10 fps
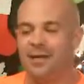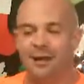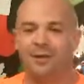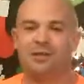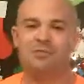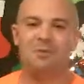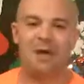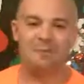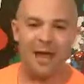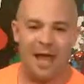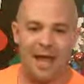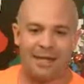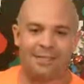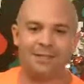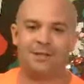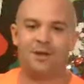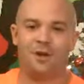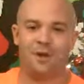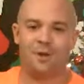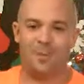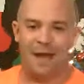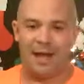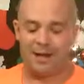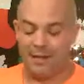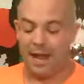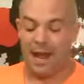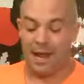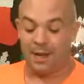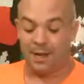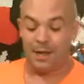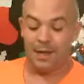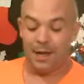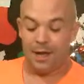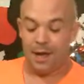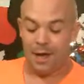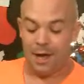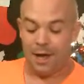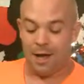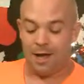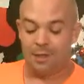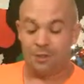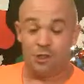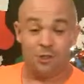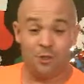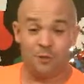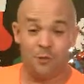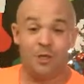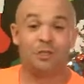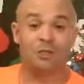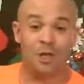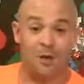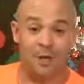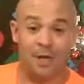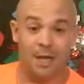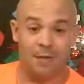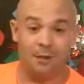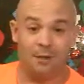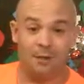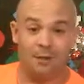Carrying too many bags can hurt your back and neck. Uh, two, choking.